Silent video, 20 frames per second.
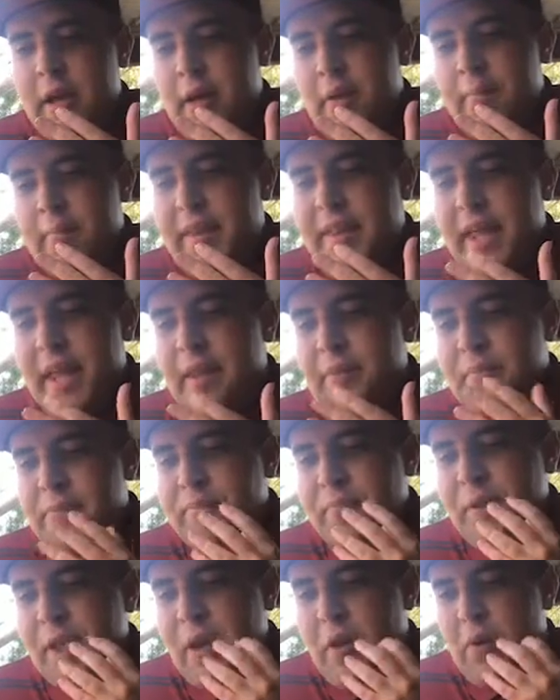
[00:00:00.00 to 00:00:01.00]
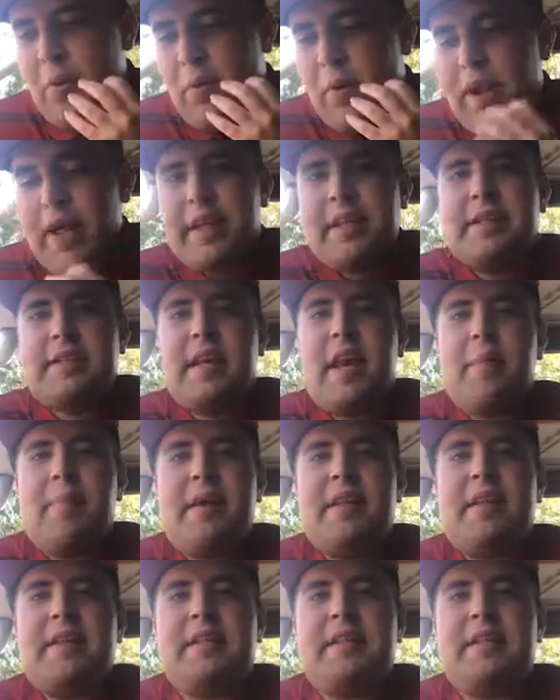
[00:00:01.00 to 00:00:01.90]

But then, what I can say about this